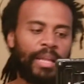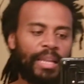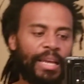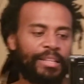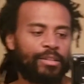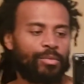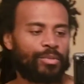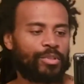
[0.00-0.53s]

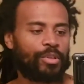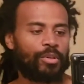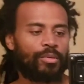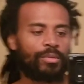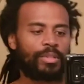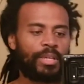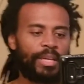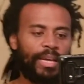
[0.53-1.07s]
like the
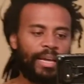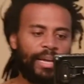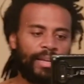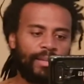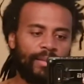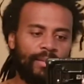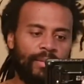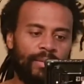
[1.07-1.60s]
results I got.
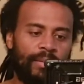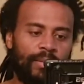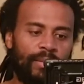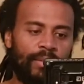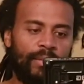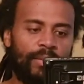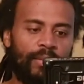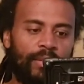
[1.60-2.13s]

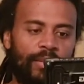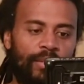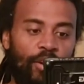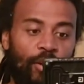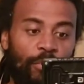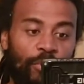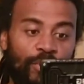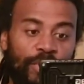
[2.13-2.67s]
You can
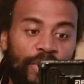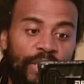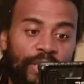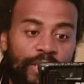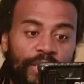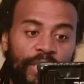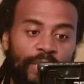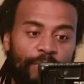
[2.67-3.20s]
almost see a
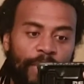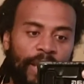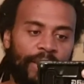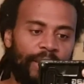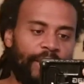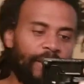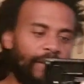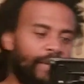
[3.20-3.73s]
six
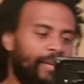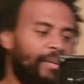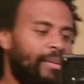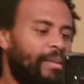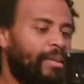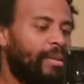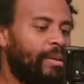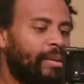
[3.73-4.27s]
pack there,
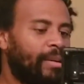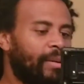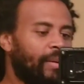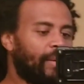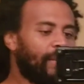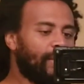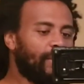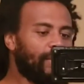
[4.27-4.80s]

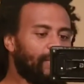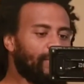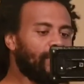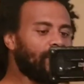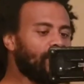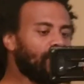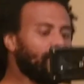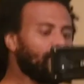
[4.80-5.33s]
you know.
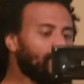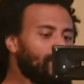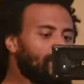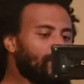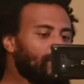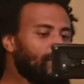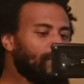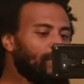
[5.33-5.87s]

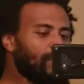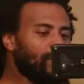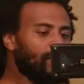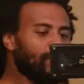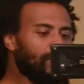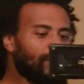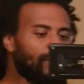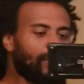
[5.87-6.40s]

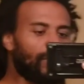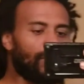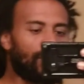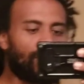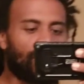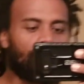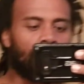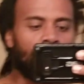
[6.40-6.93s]
So,